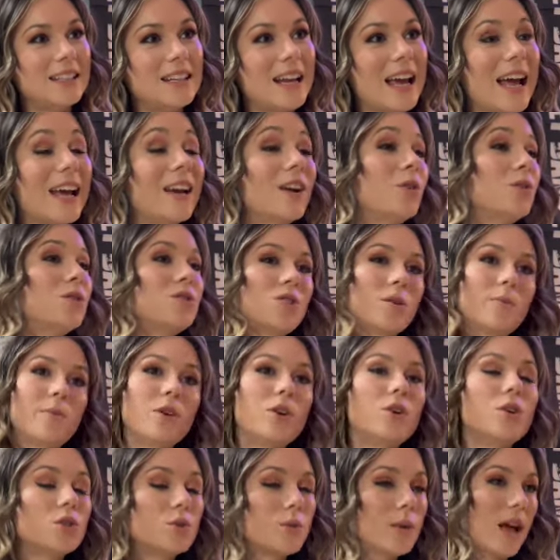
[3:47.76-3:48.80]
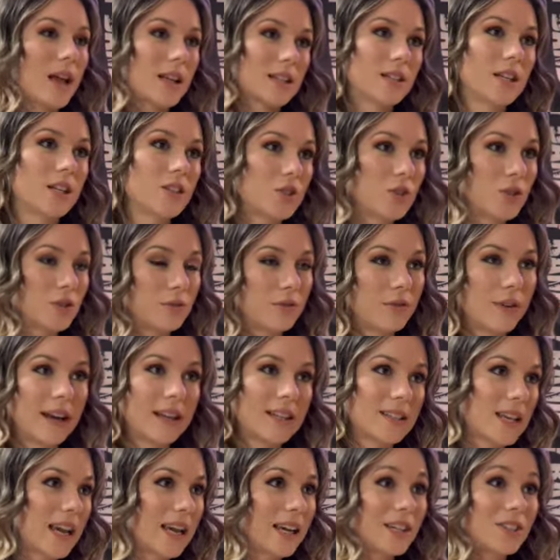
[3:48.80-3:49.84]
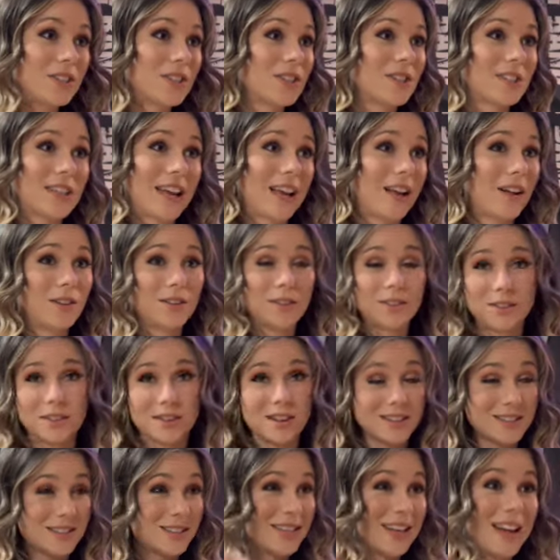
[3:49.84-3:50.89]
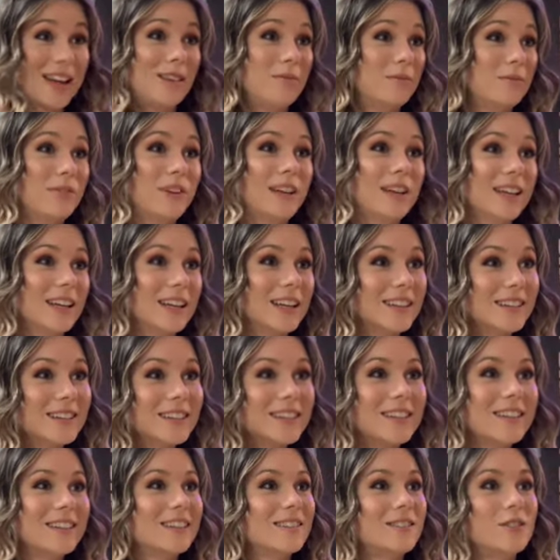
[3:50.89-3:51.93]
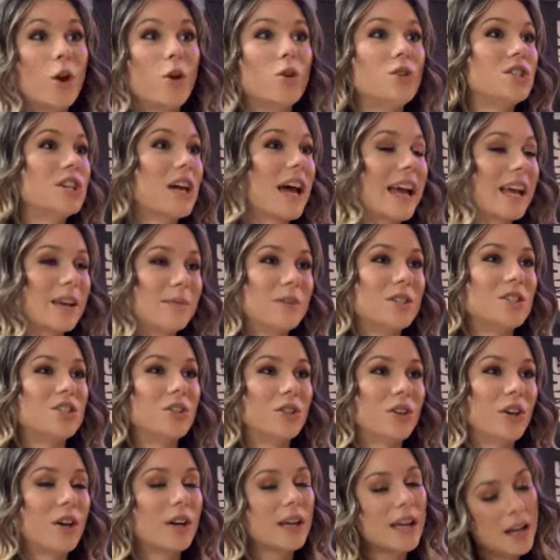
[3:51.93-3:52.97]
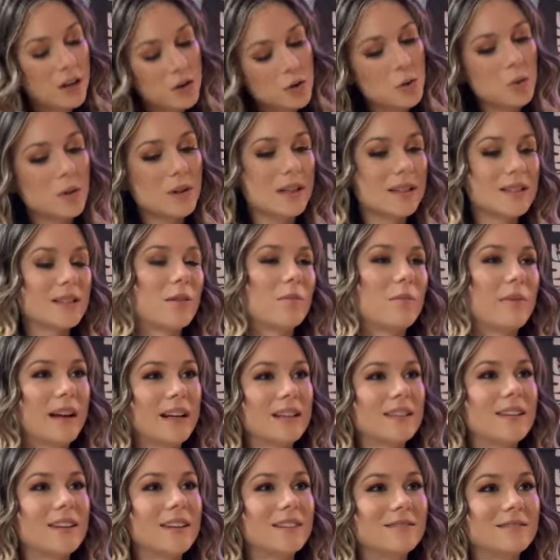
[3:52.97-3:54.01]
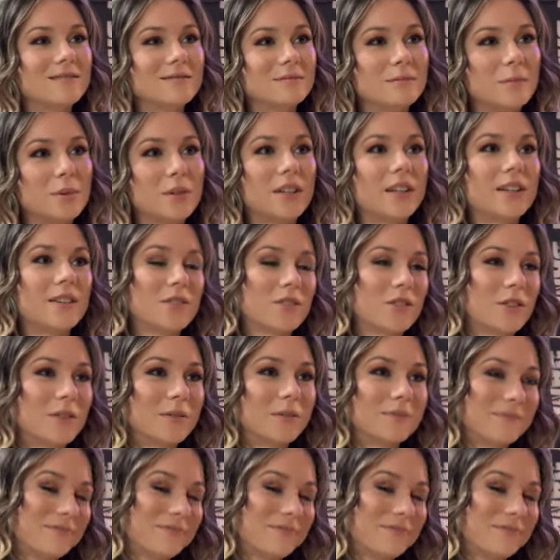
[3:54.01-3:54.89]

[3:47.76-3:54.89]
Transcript: And also, because we are such good friends, I can just say, oh, look, this is how I'm feeling. No shame. And she'll go, yeah, cool, let's unpack that and put it in the song.